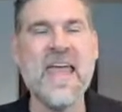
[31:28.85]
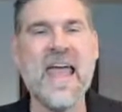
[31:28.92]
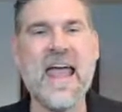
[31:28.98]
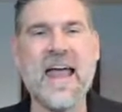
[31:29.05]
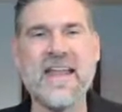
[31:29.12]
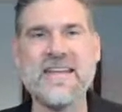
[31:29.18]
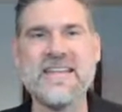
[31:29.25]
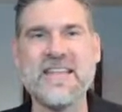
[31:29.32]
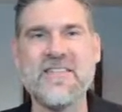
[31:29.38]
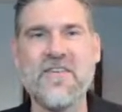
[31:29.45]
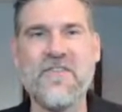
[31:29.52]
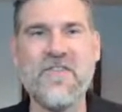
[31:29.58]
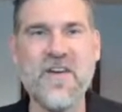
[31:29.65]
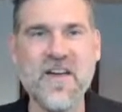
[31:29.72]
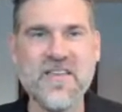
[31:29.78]
And the
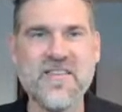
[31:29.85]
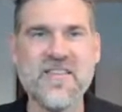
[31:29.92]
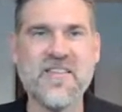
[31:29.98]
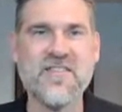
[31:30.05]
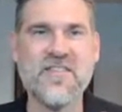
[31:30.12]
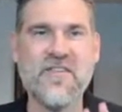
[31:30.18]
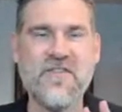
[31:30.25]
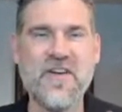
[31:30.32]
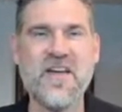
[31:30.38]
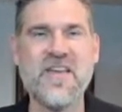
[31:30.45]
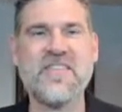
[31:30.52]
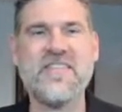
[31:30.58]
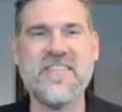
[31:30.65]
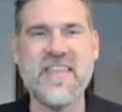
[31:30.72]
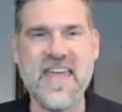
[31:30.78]

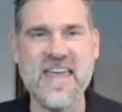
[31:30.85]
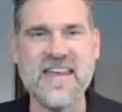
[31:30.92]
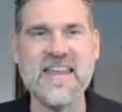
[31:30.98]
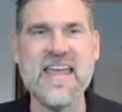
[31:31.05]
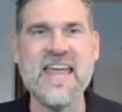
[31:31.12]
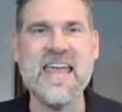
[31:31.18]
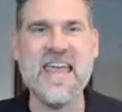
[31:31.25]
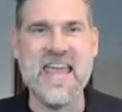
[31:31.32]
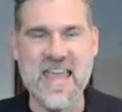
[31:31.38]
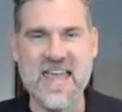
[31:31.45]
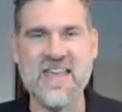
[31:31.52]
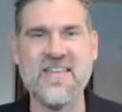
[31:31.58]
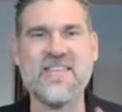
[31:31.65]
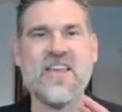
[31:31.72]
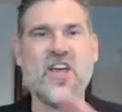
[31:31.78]
first sin
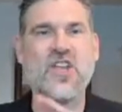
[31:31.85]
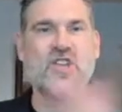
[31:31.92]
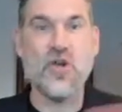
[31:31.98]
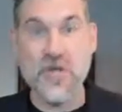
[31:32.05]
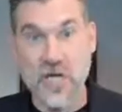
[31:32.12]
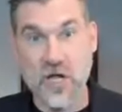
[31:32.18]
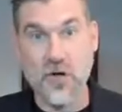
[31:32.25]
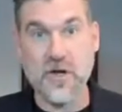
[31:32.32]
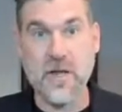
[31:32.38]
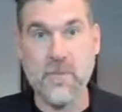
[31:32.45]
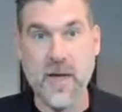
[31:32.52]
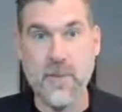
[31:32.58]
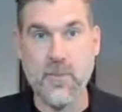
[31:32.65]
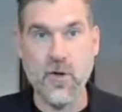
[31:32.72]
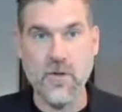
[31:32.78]
is not including
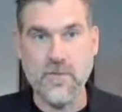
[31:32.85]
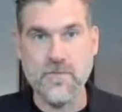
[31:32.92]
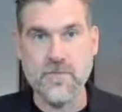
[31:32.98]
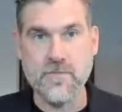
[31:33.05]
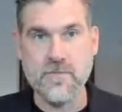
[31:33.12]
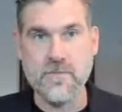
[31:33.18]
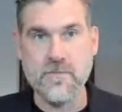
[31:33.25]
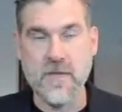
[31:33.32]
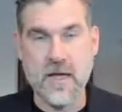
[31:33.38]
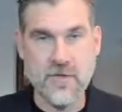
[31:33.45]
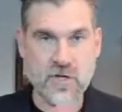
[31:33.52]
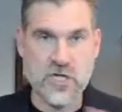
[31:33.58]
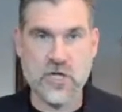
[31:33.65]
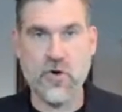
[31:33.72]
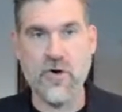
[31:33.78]
people in
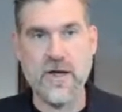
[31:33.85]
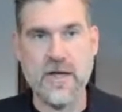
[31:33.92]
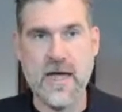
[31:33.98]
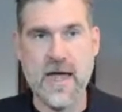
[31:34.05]
the story.